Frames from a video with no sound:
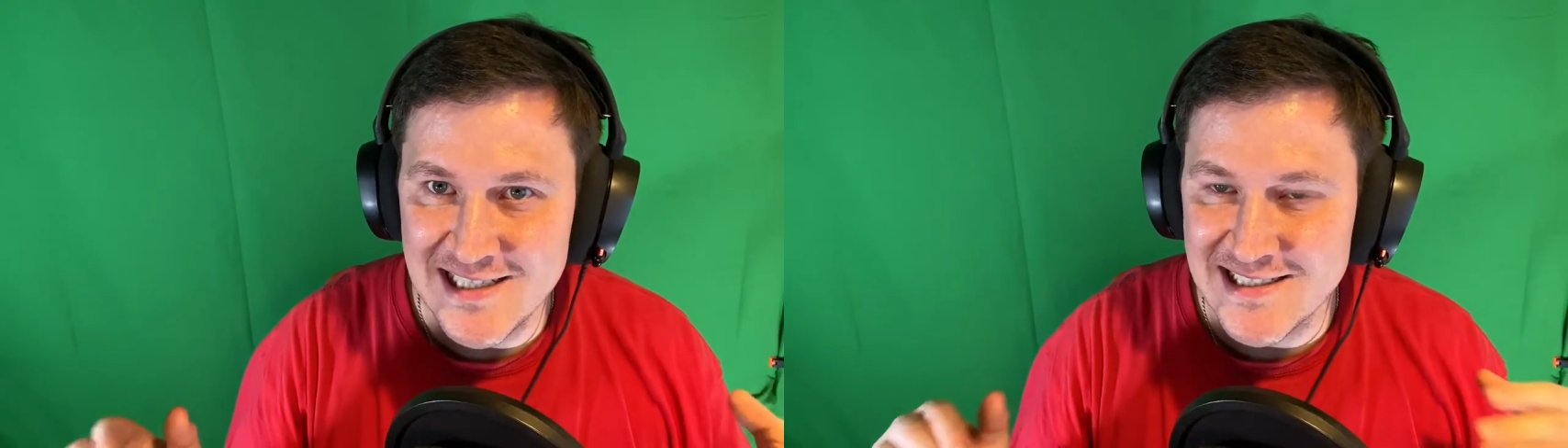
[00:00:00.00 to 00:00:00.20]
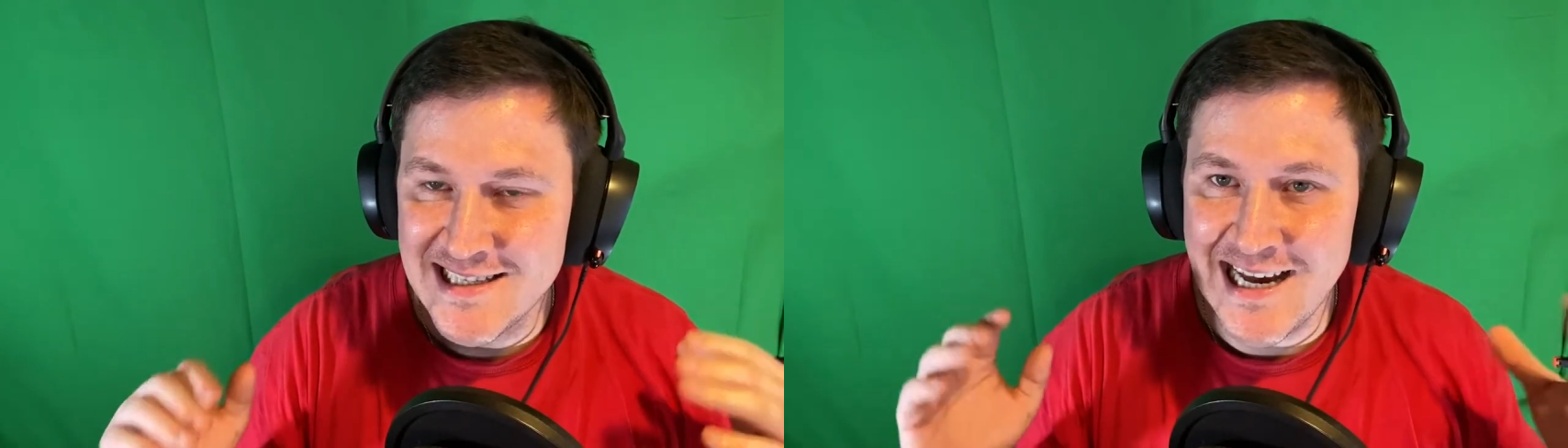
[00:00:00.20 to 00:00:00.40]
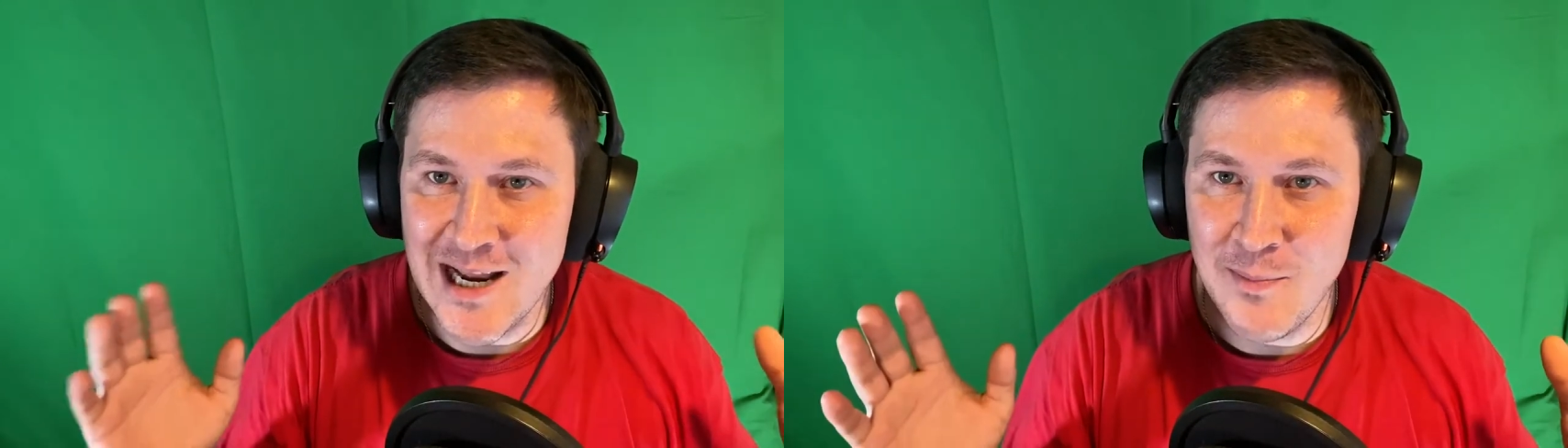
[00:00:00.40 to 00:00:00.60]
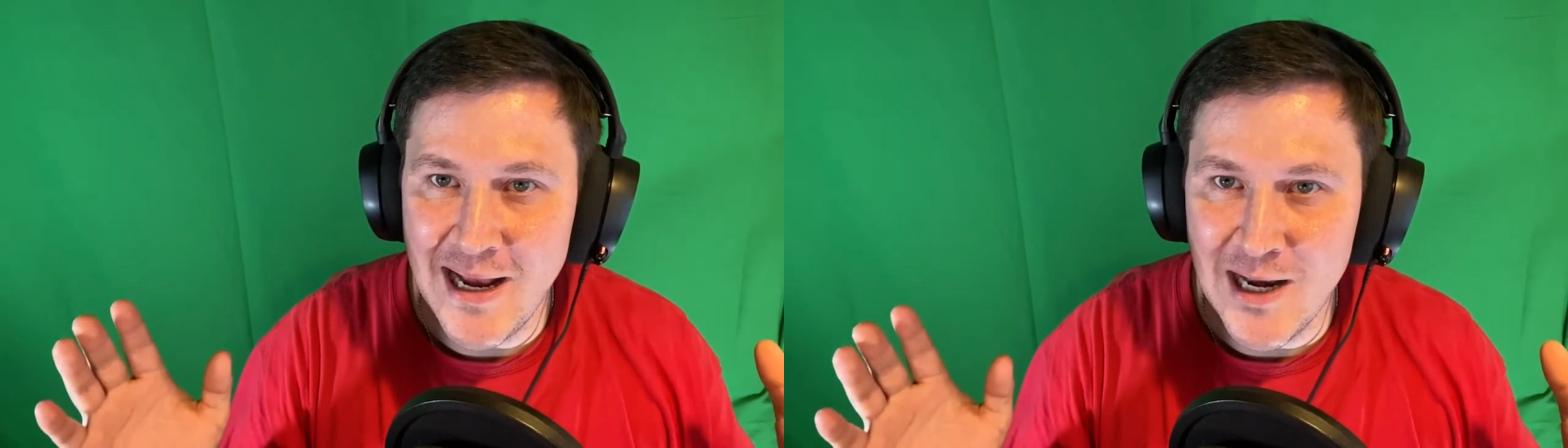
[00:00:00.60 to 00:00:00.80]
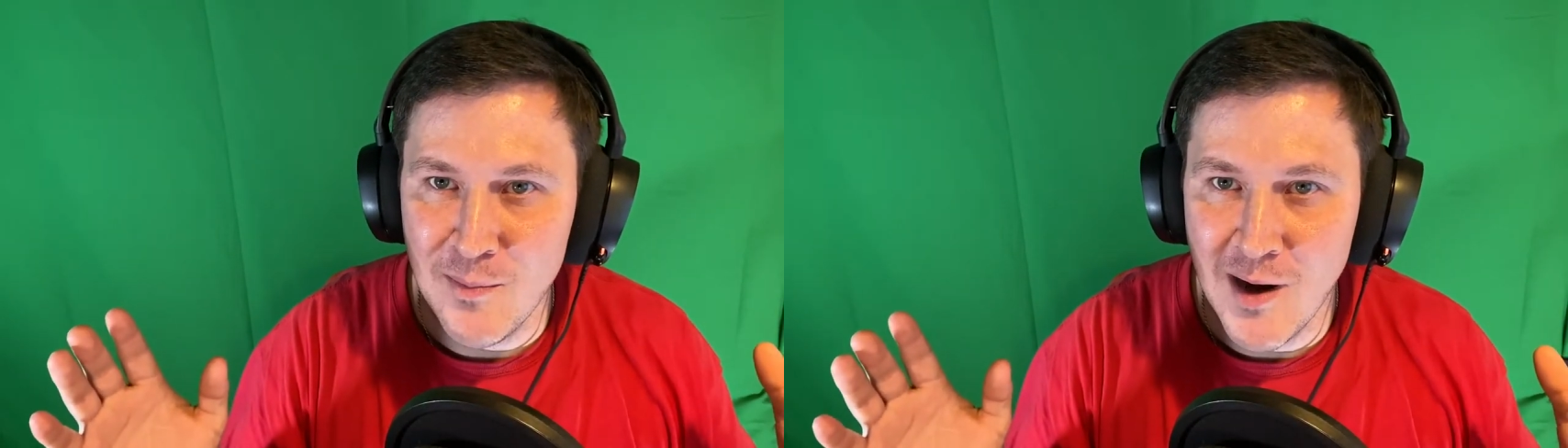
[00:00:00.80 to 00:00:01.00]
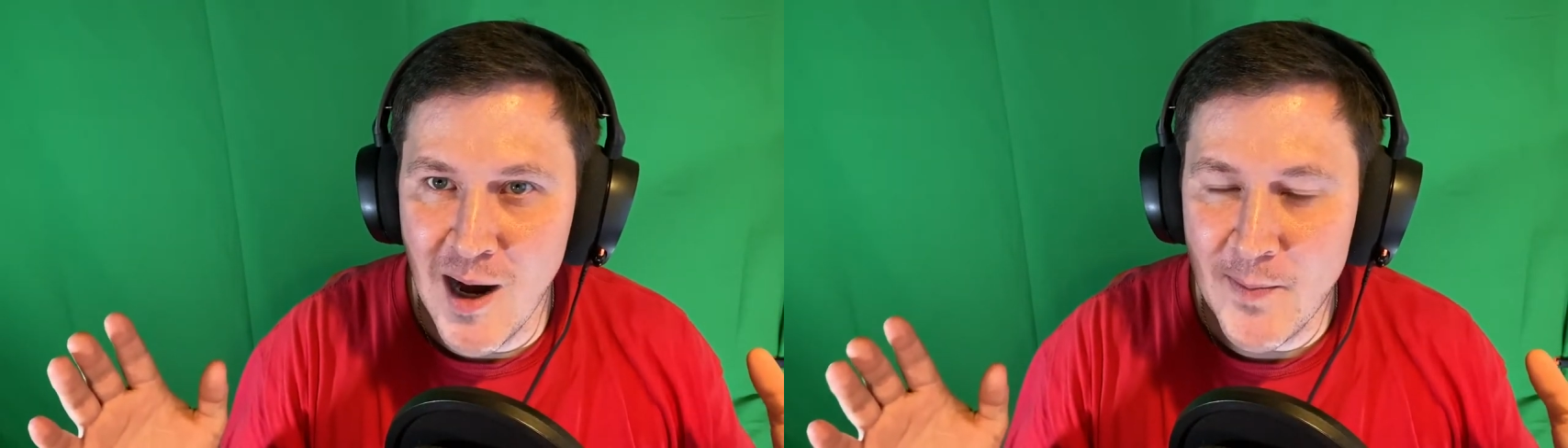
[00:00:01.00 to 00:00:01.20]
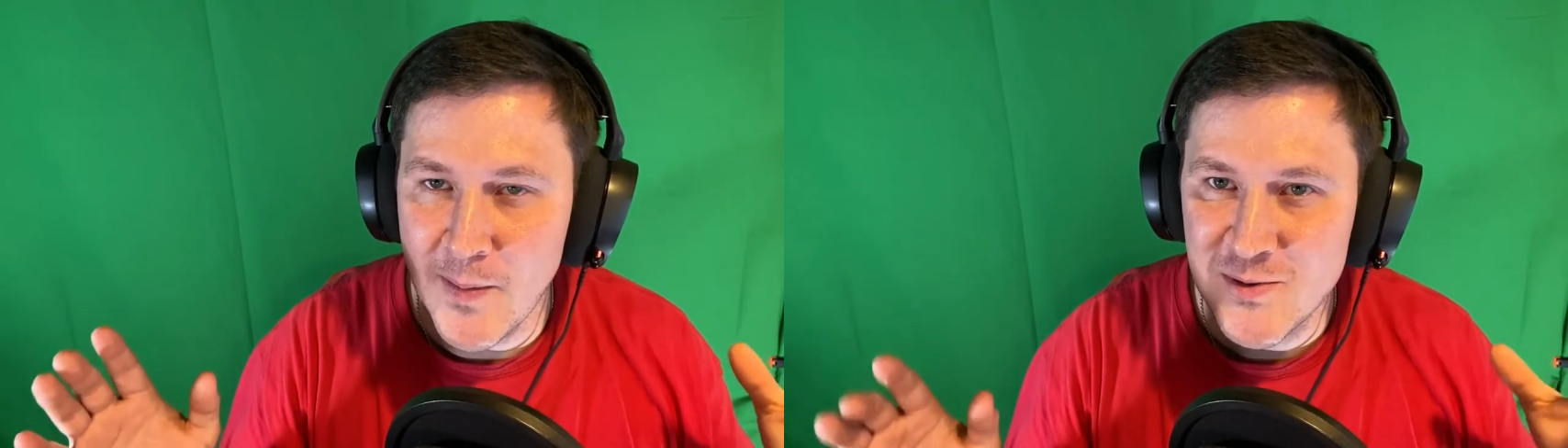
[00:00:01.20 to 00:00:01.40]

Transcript: I just kind of made them up.